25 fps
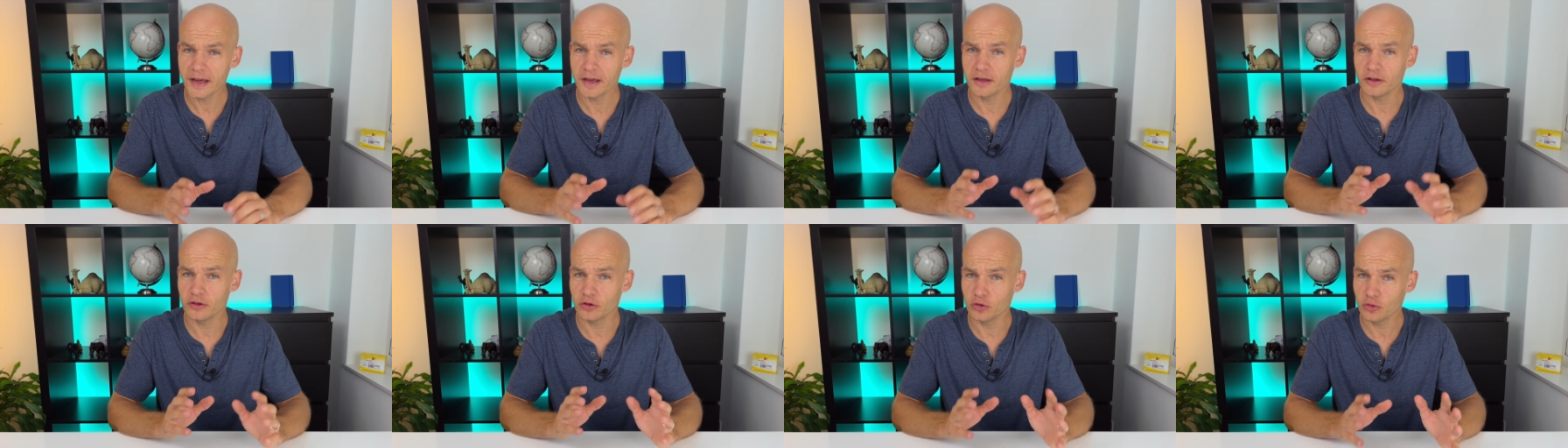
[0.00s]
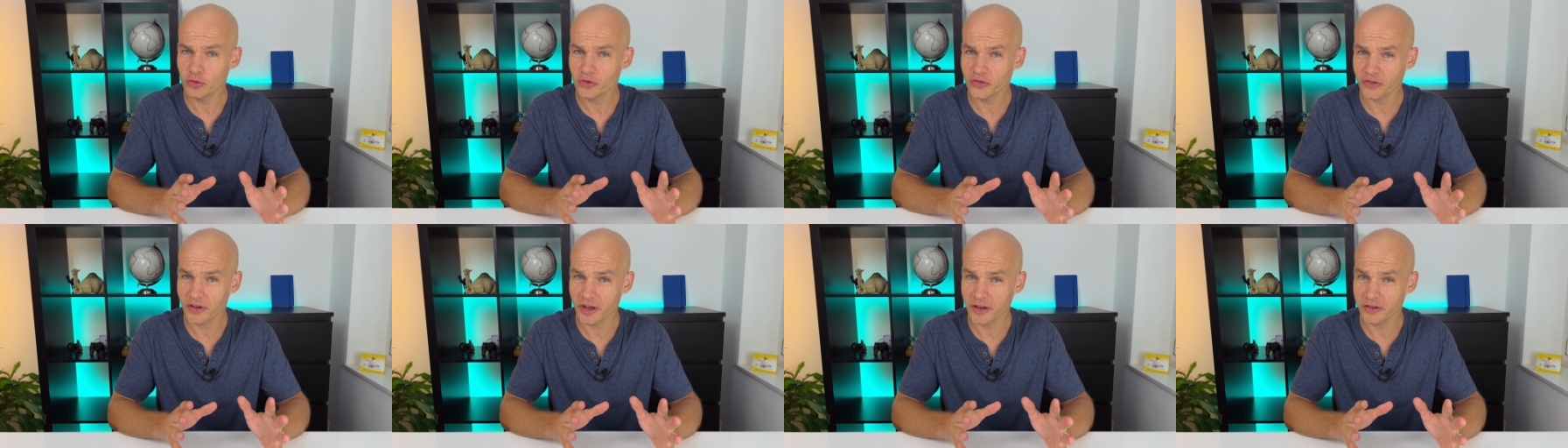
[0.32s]
a new
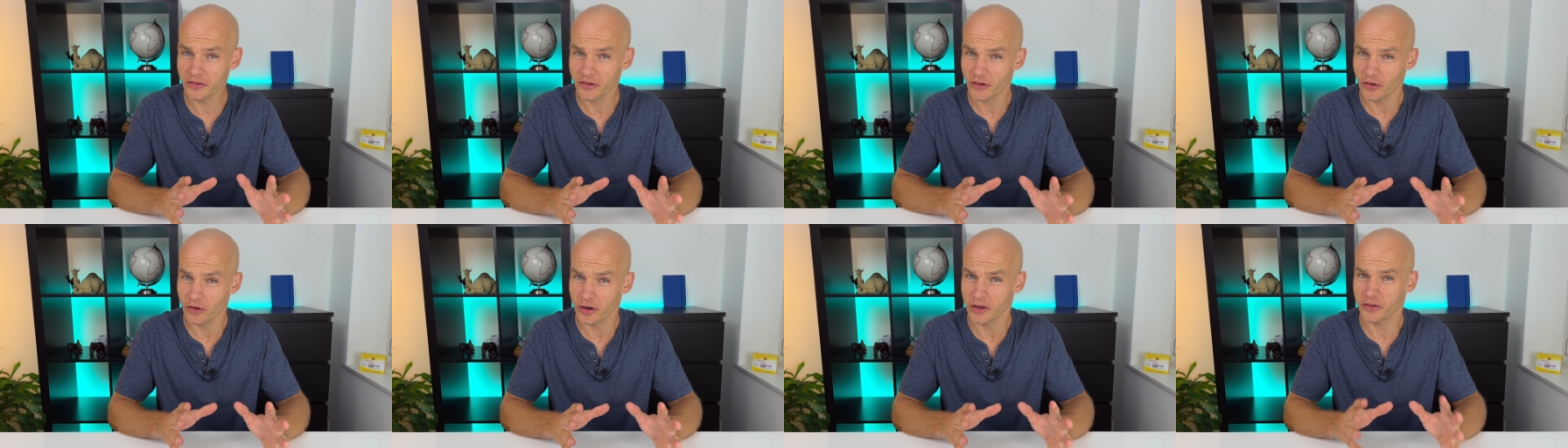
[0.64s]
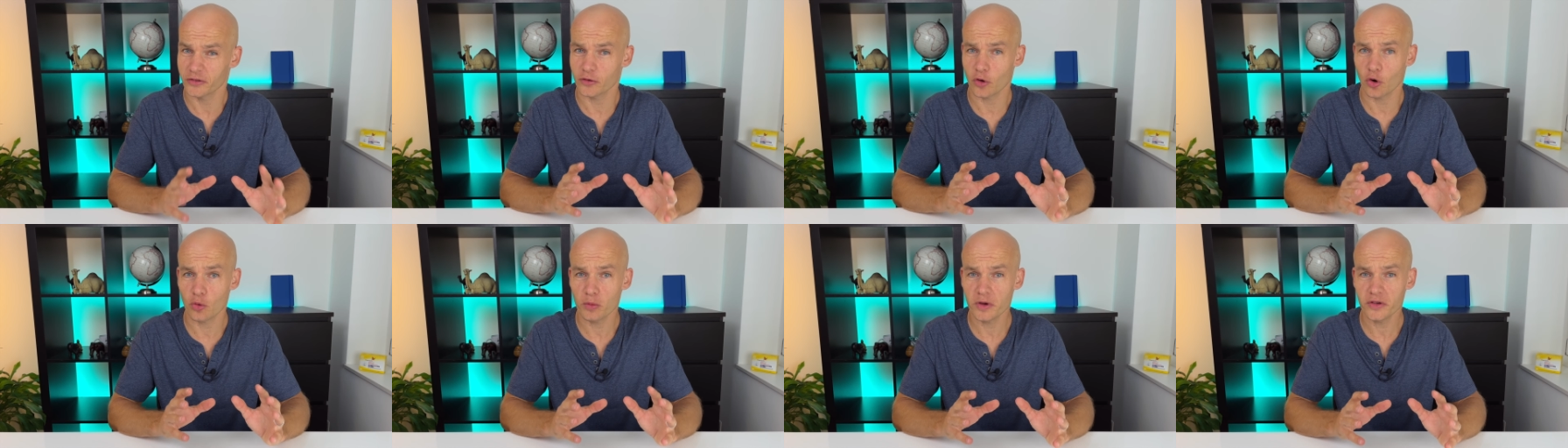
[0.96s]
sensor,
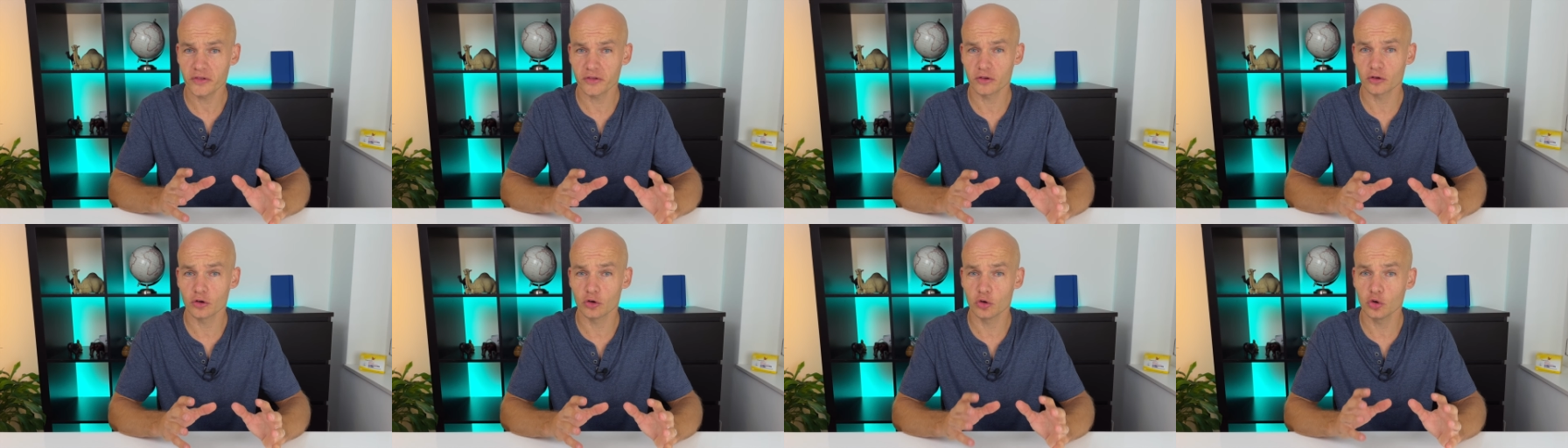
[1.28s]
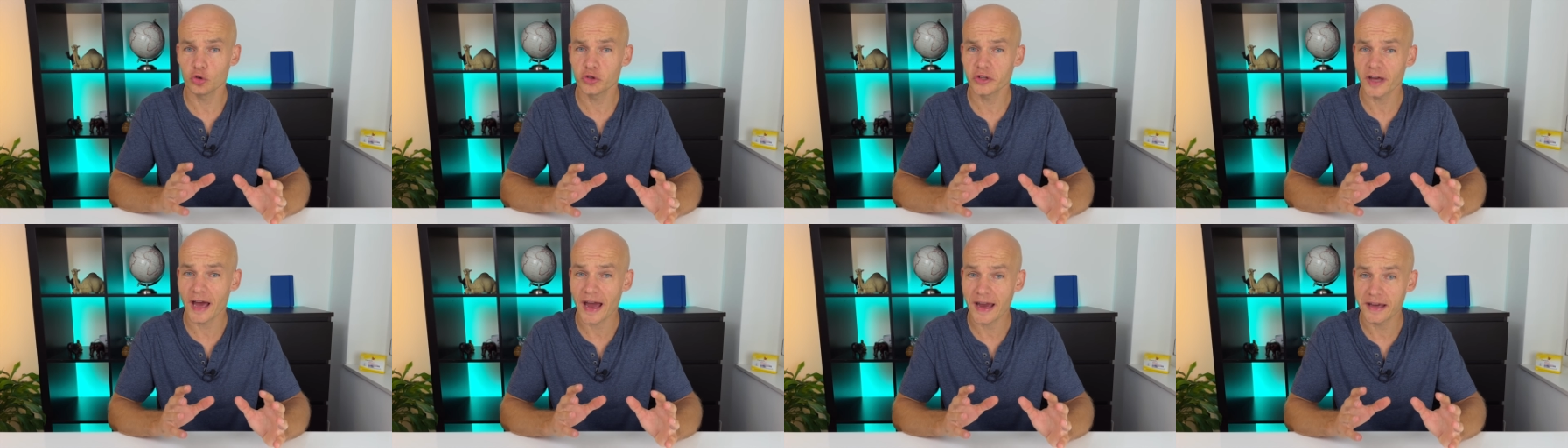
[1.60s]
it's always a
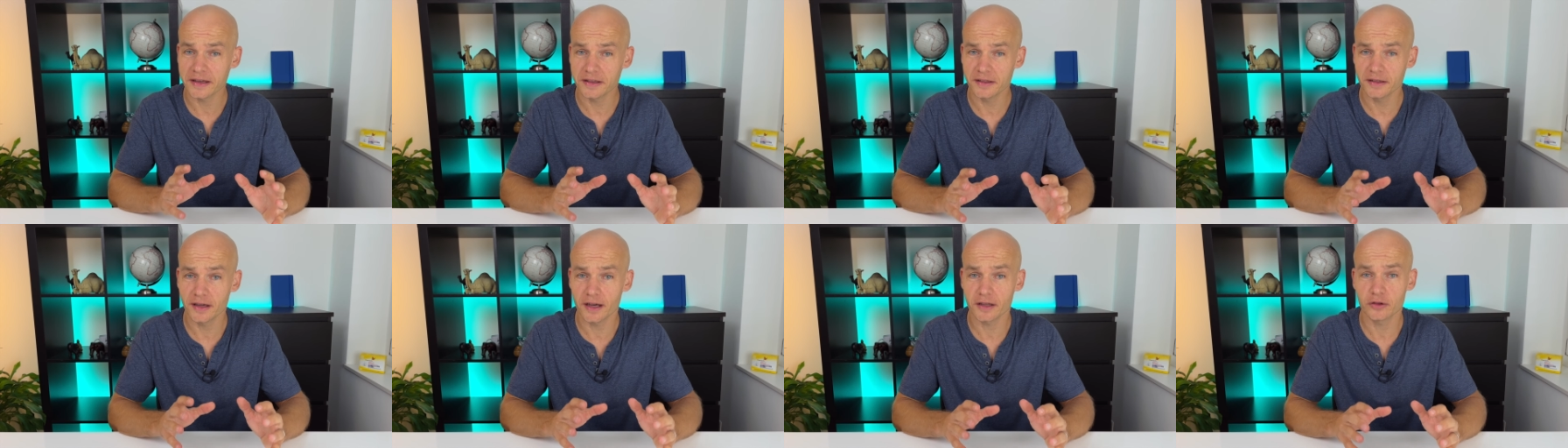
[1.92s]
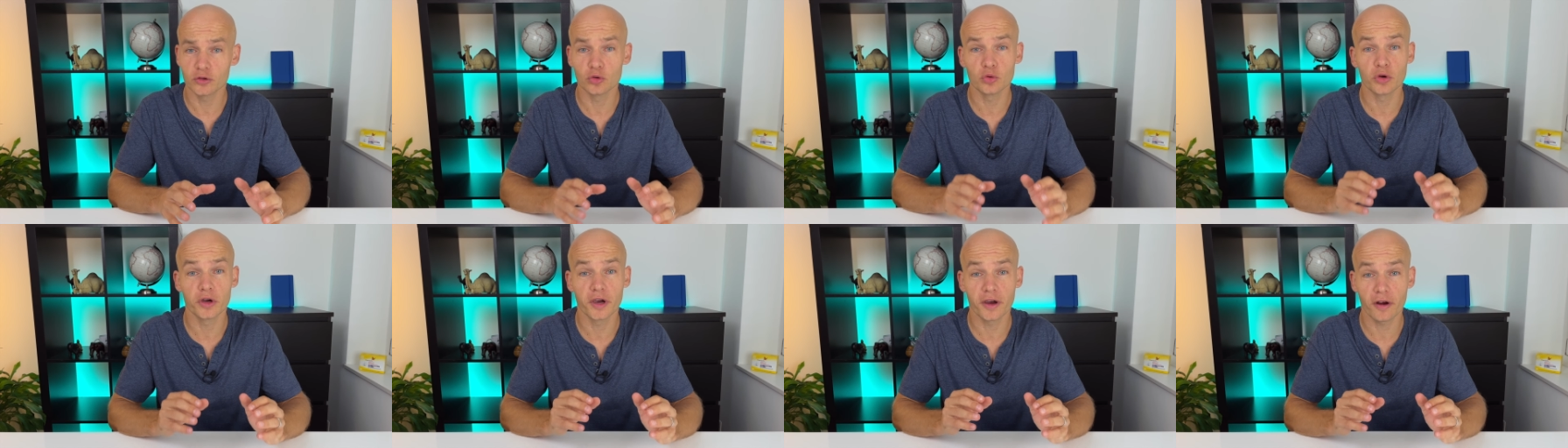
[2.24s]
good idea
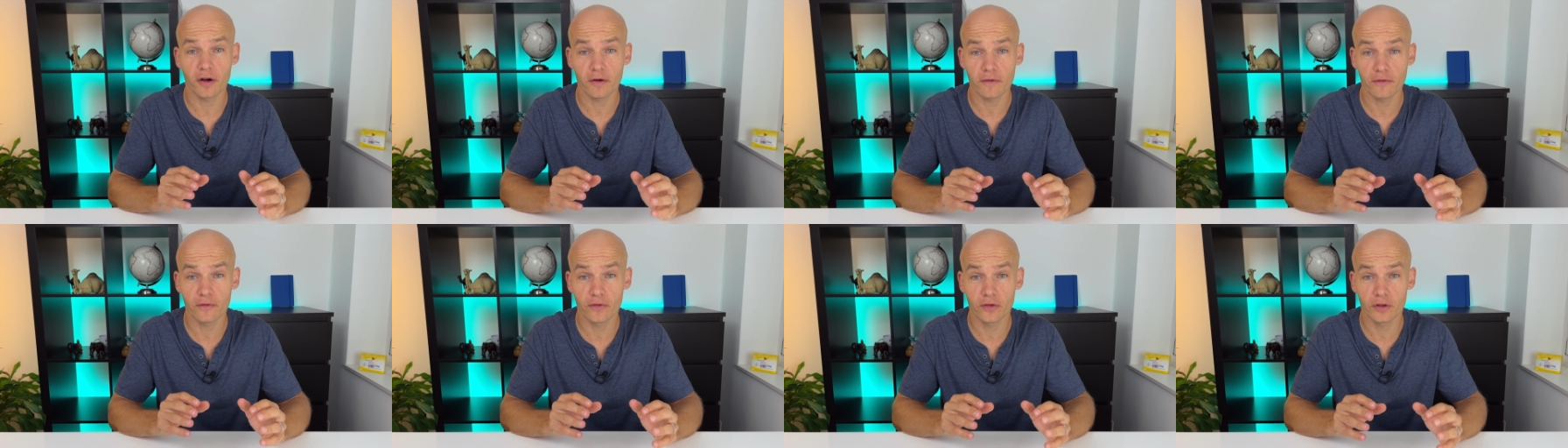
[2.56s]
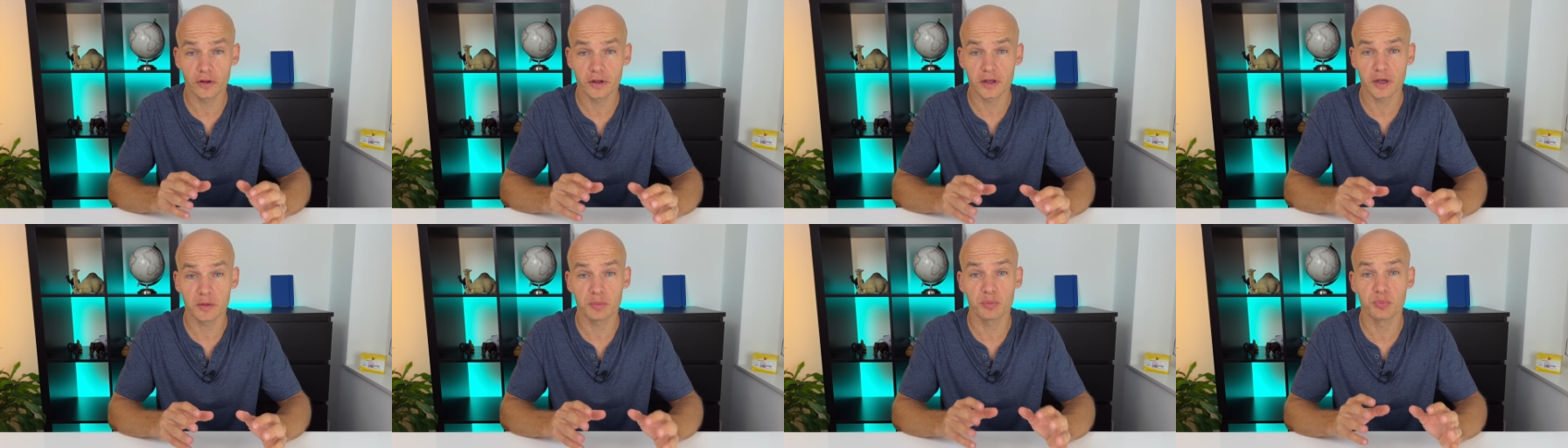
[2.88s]
to
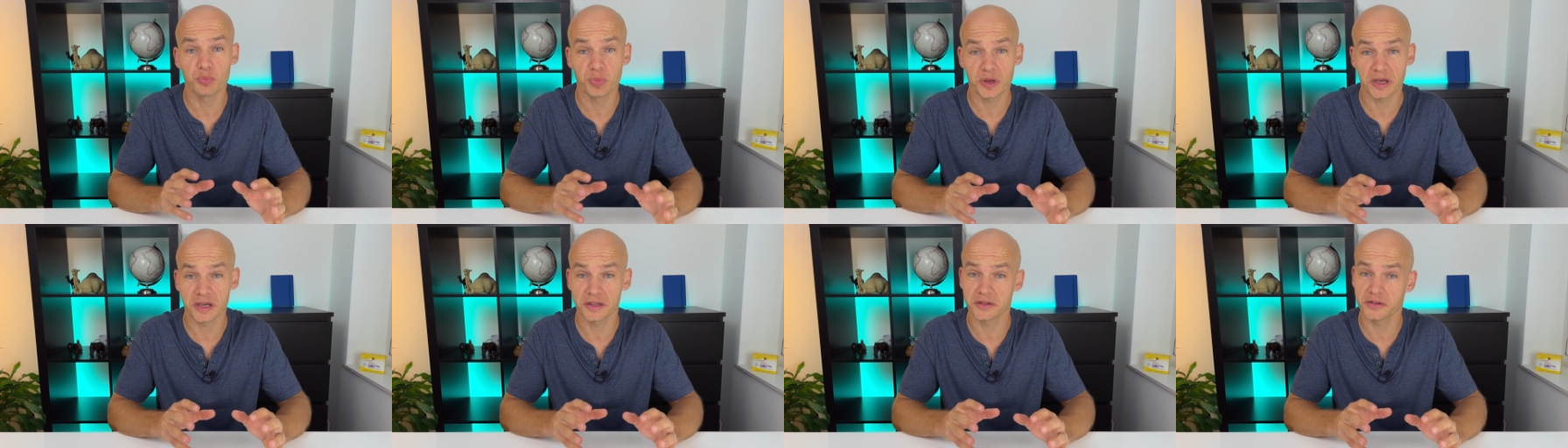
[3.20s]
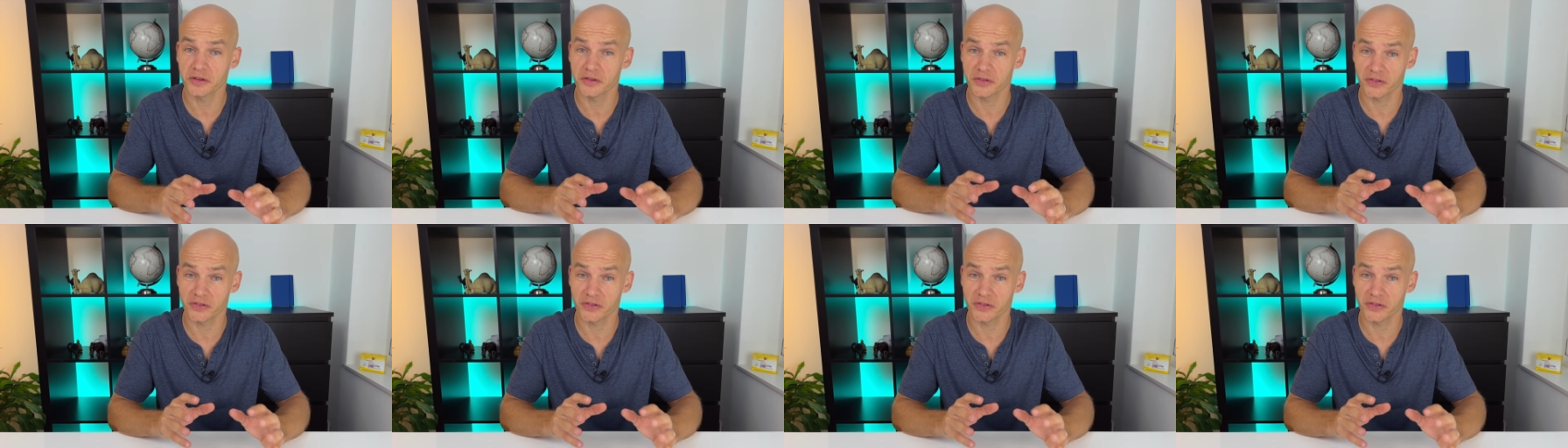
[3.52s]
carefully pick the